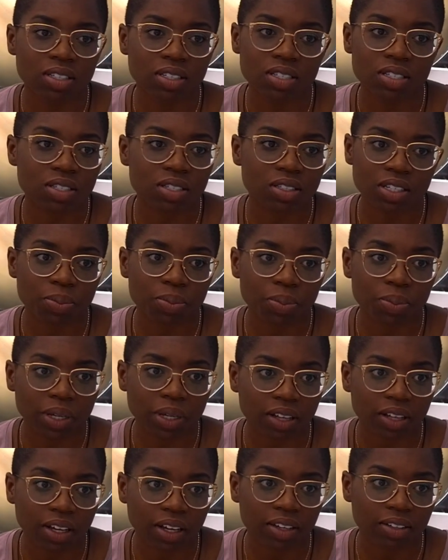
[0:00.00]
That's a big
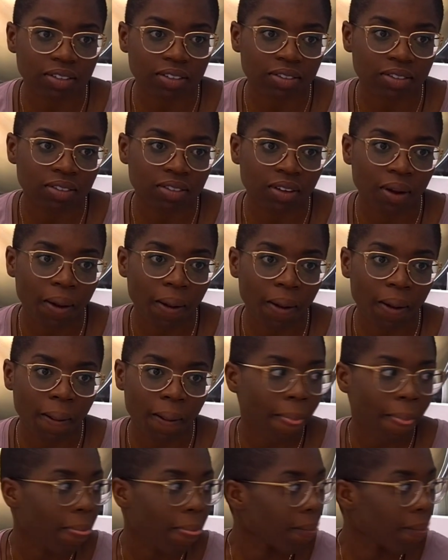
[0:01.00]
lie.
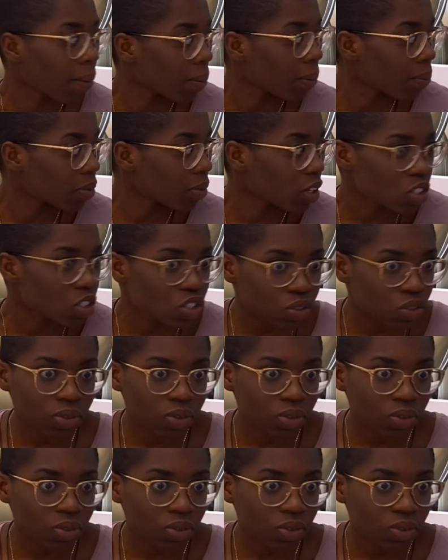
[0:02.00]
it's true.